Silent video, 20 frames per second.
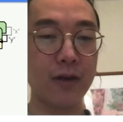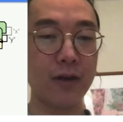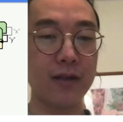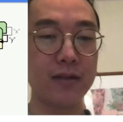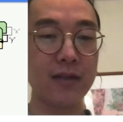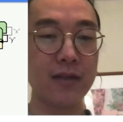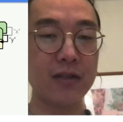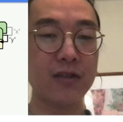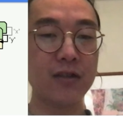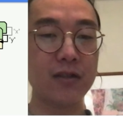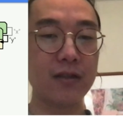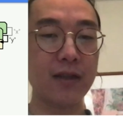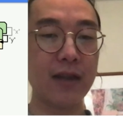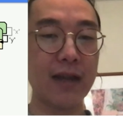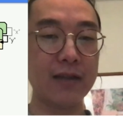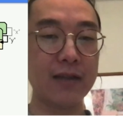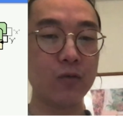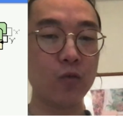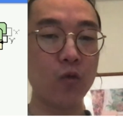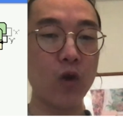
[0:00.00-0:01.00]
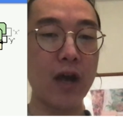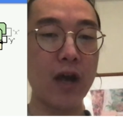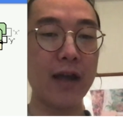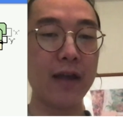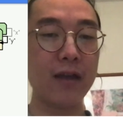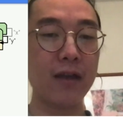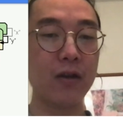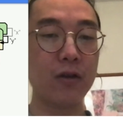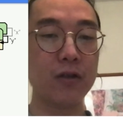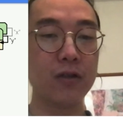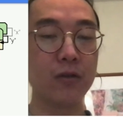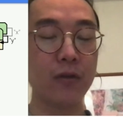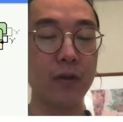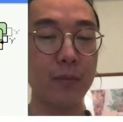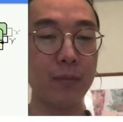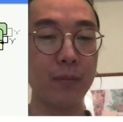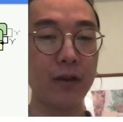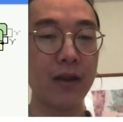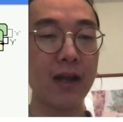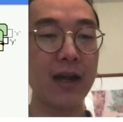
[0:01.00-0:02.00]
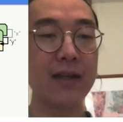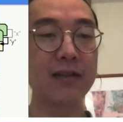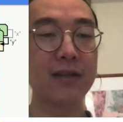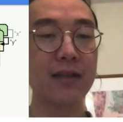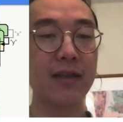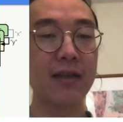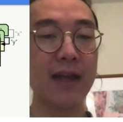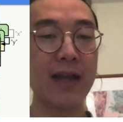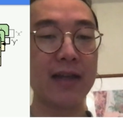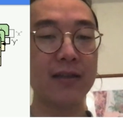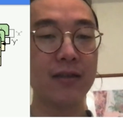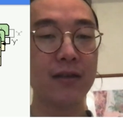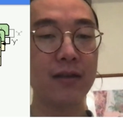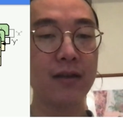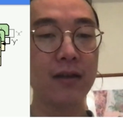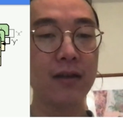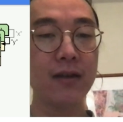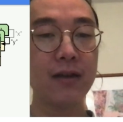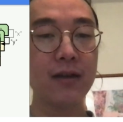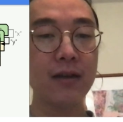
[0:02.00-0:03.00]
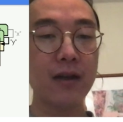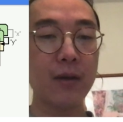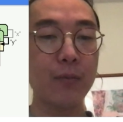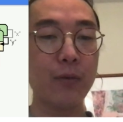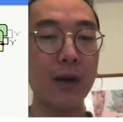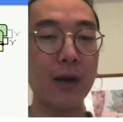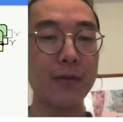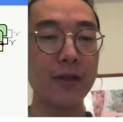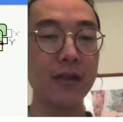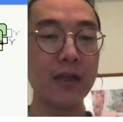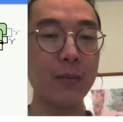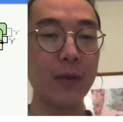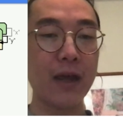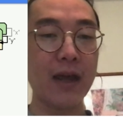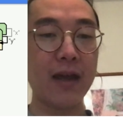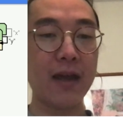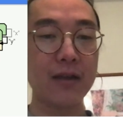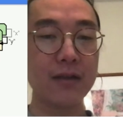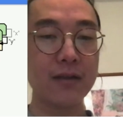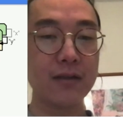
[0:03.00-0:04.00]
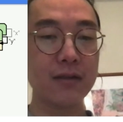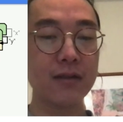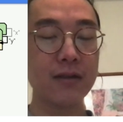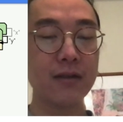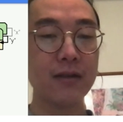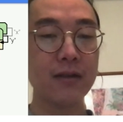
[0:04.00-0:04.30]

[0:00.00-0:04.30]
It's not just it has y, it also implies that it has a property named x